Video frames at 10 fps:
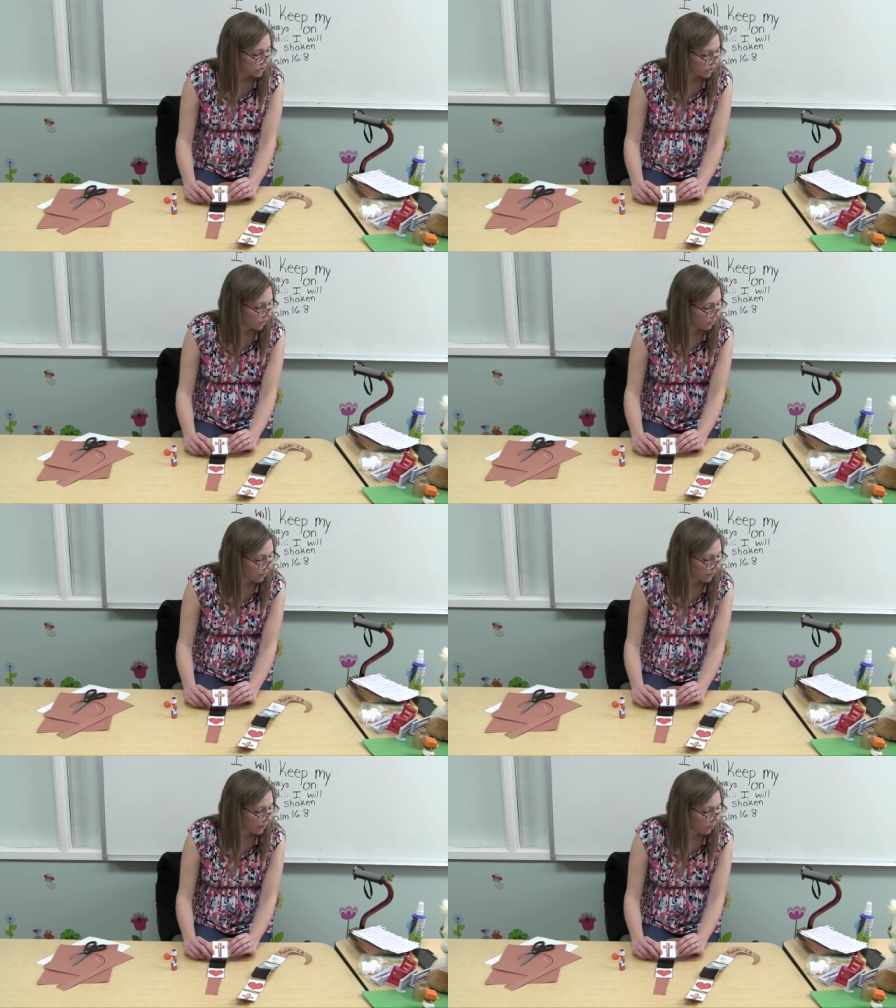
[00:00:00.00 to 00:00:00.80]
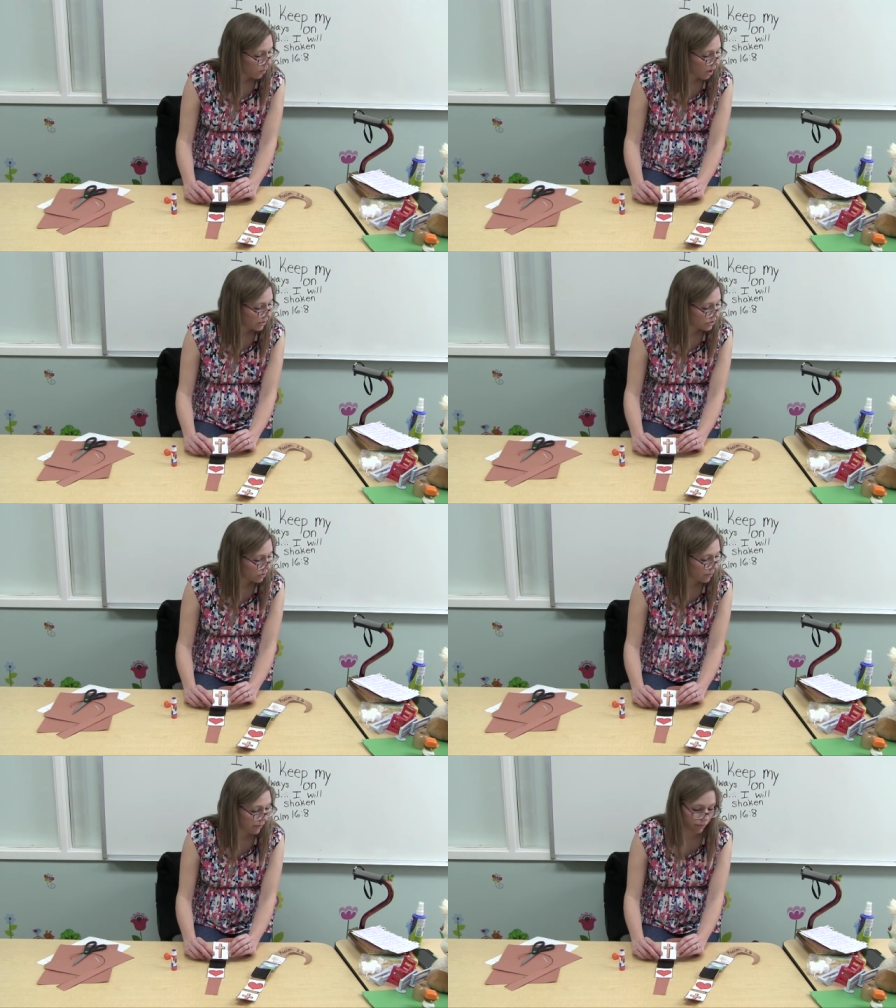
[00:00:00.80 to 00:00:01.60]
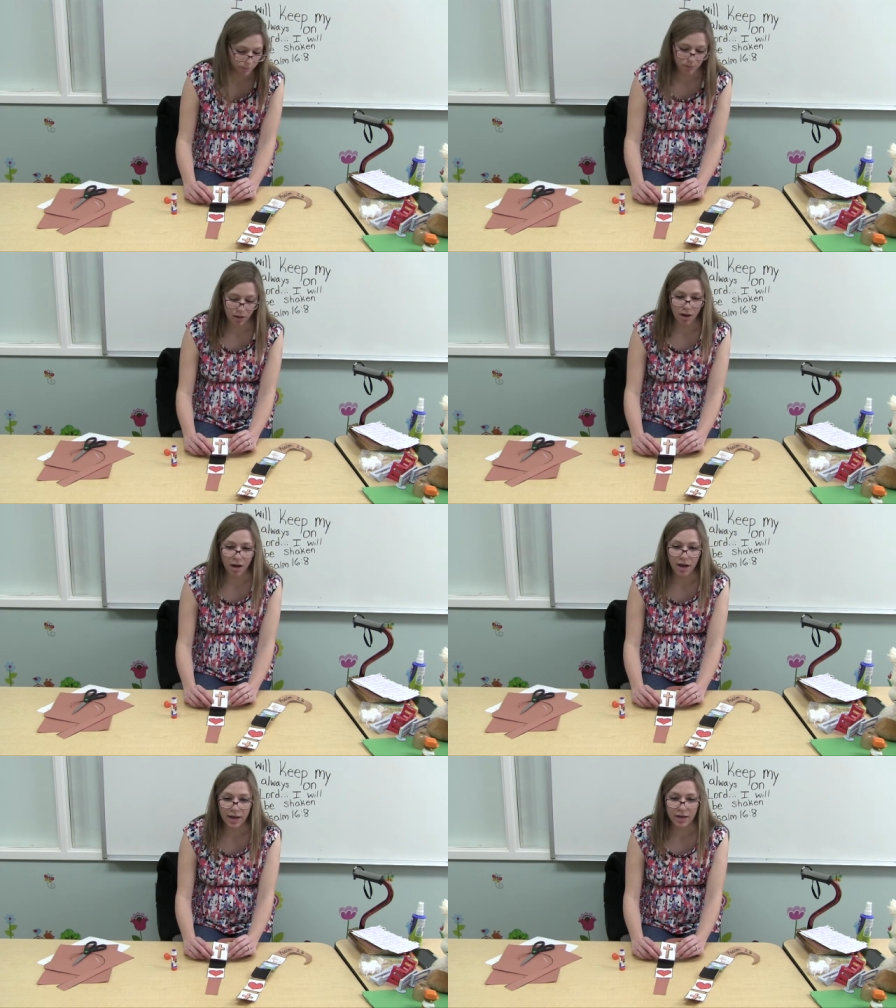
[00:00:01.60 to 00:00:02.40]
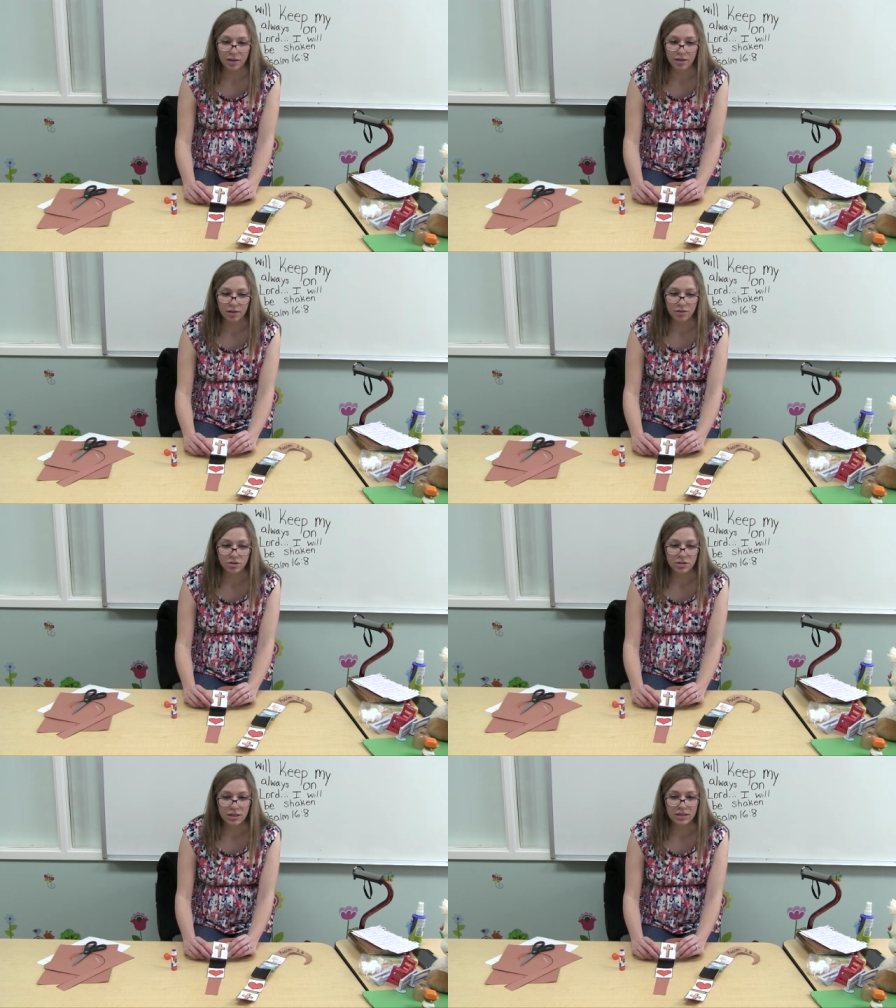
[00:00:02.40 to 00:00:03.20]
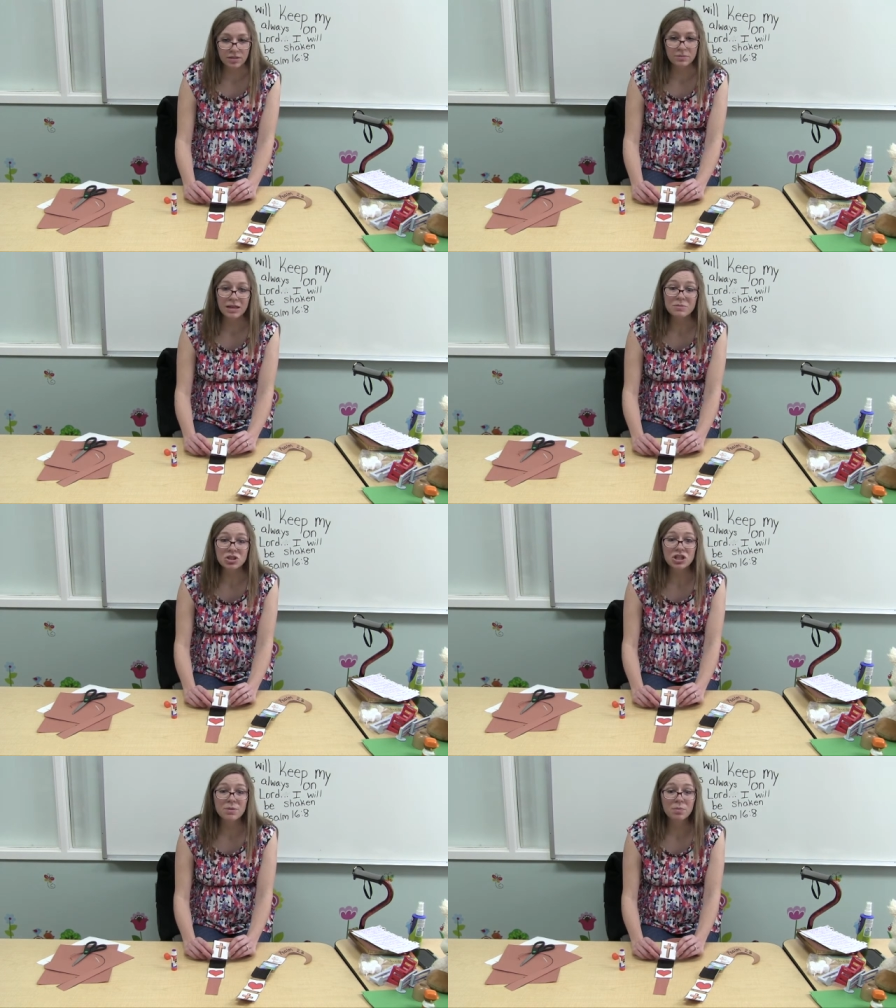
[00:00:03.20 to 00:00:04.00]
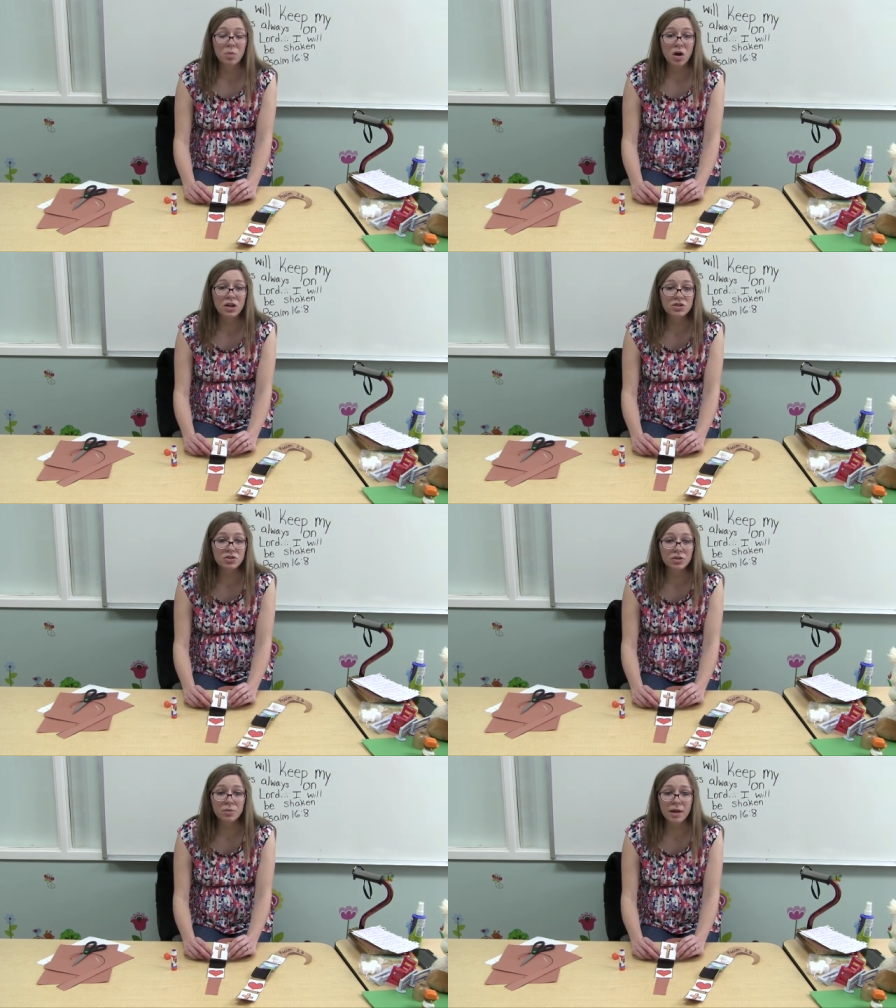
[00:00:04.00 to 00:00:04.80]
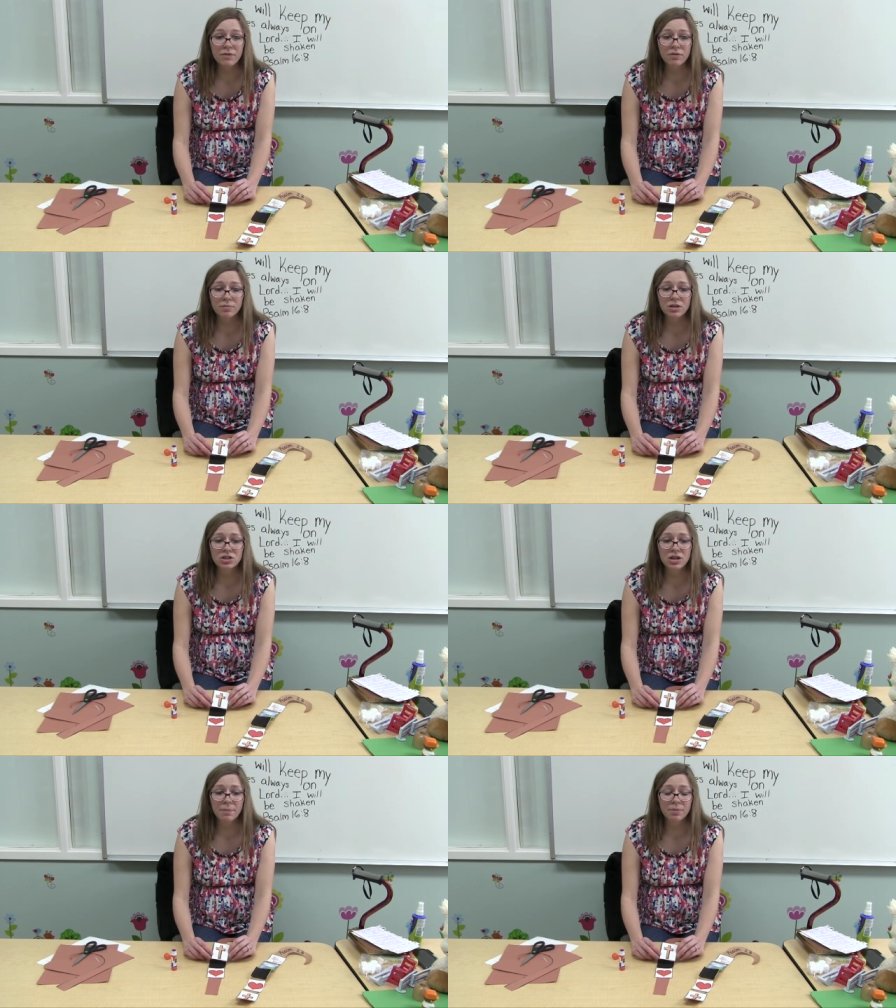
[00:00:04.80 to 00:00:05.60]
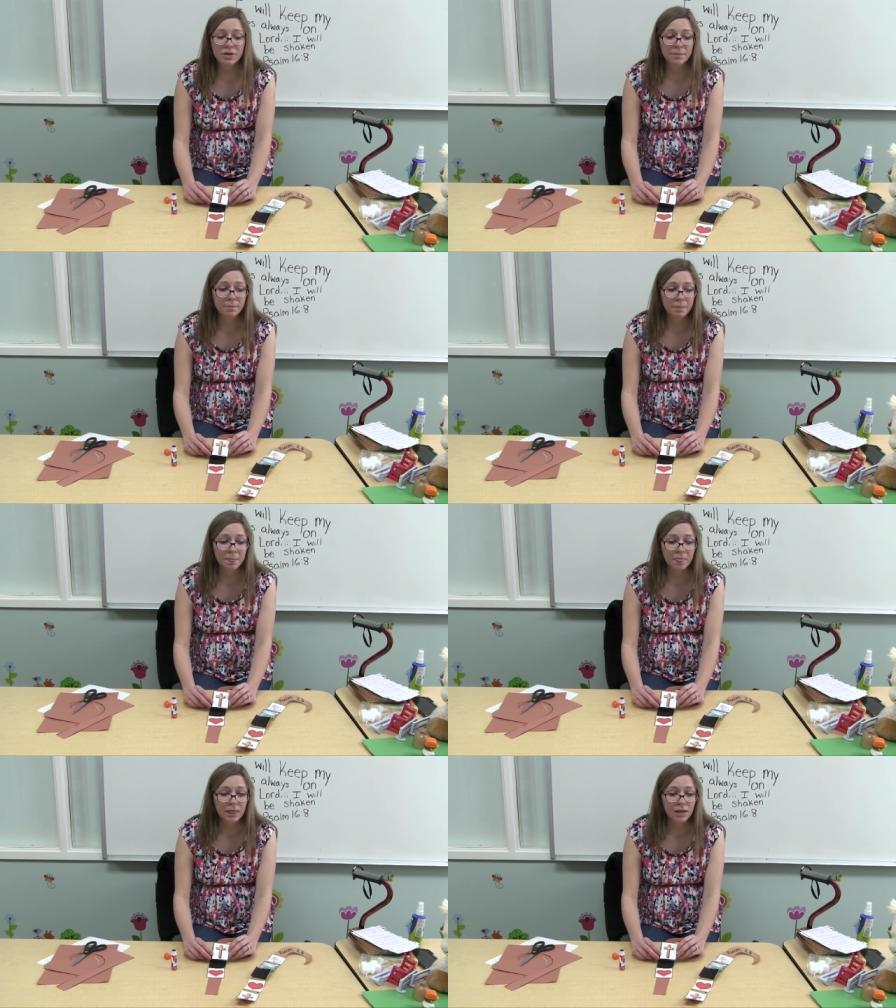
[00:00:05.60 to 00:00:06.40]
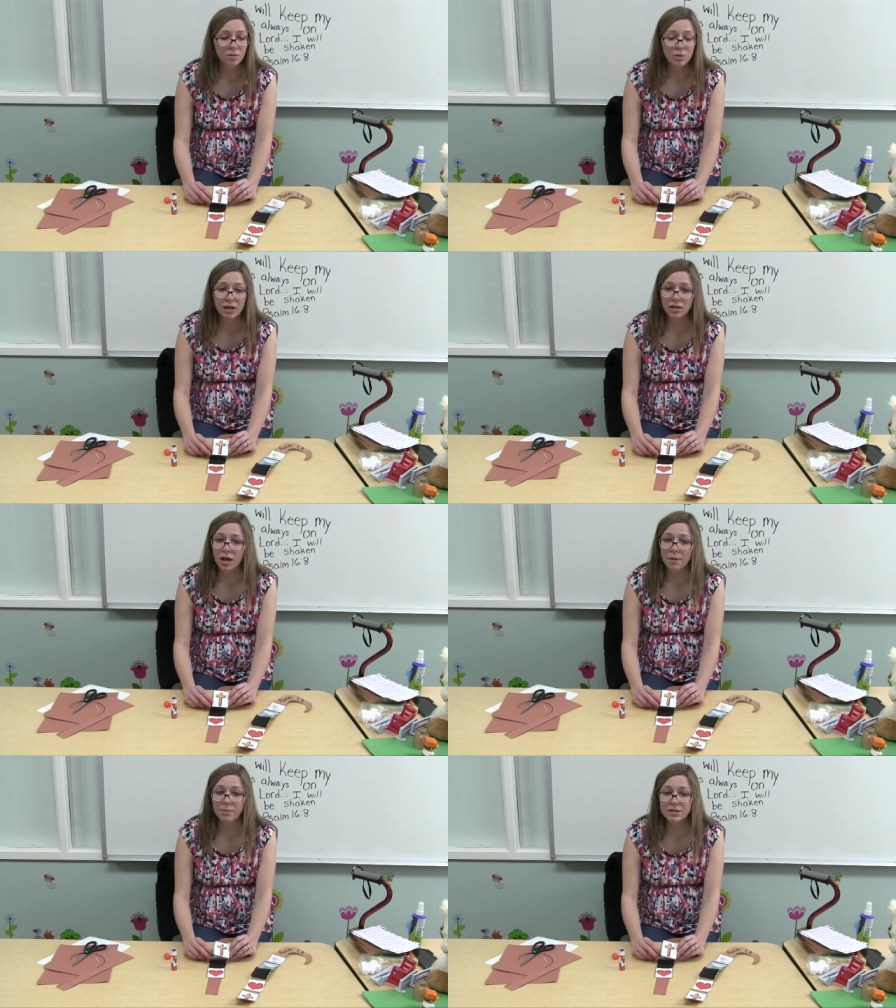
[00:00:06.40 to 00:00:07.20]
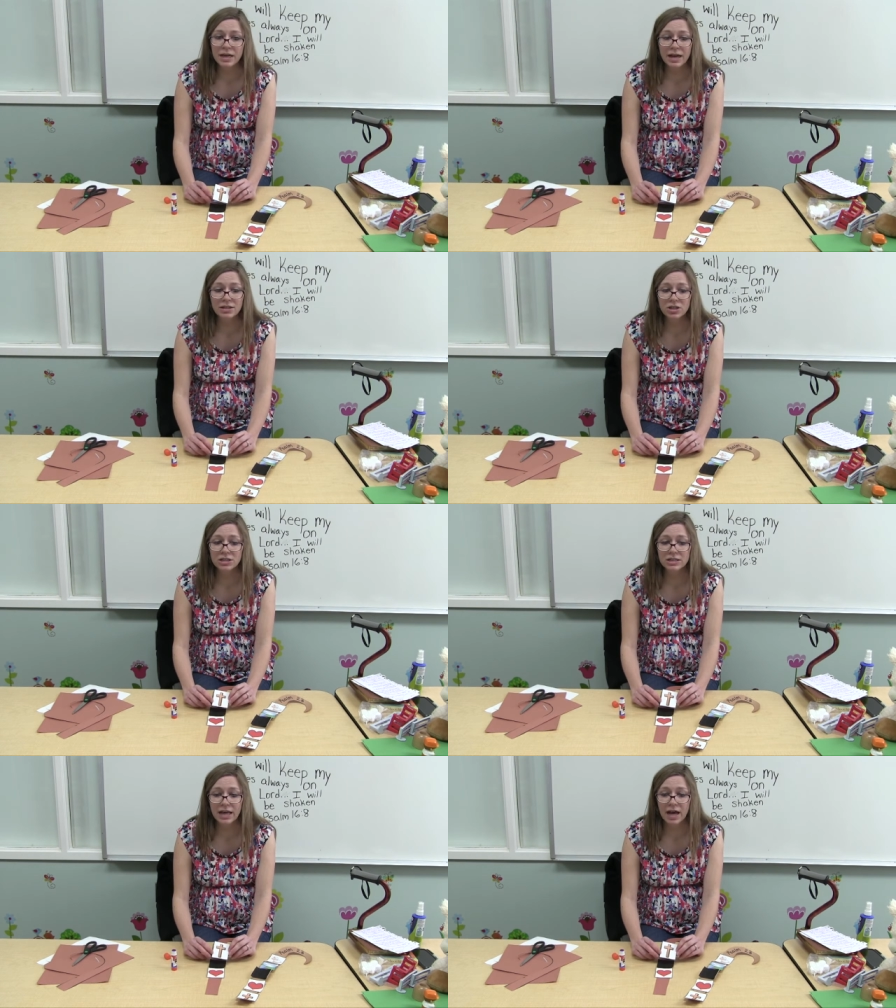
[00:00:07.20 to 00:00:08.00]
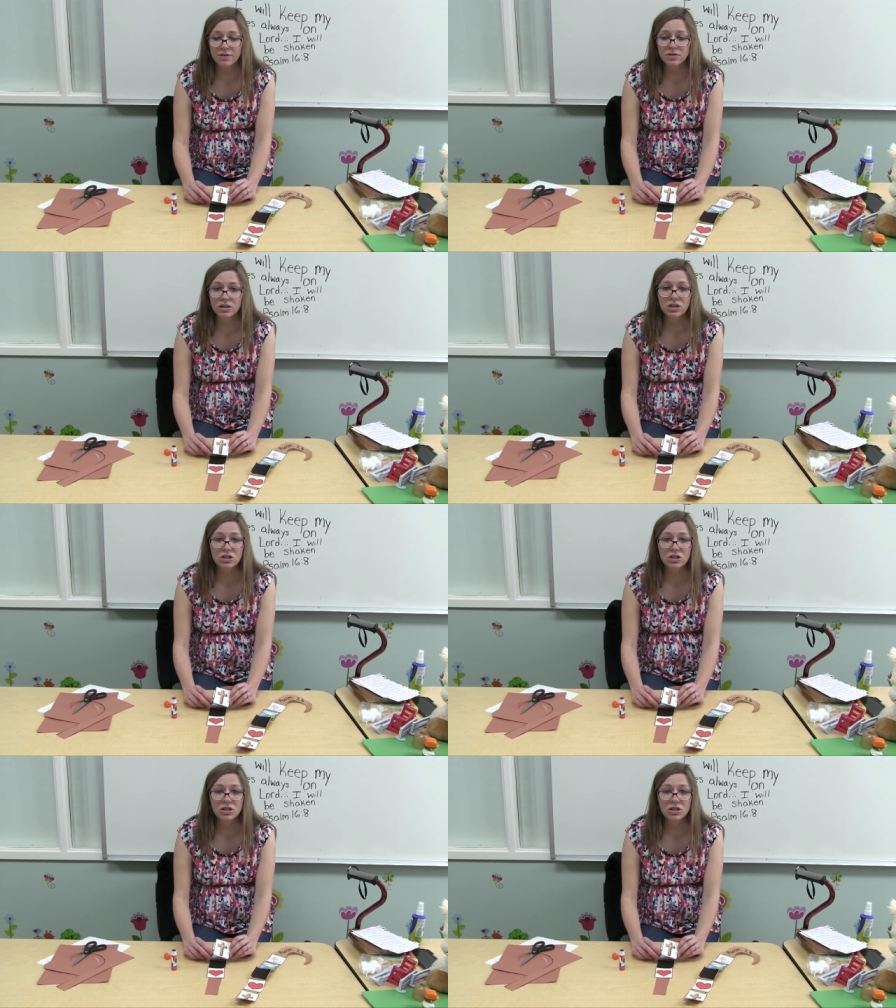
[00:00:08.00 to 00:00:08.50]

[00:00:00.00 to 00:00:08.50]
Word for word: So when we wander away from God, just like sometimes sheep wander away from their shepherd, we cannot protect ourselves.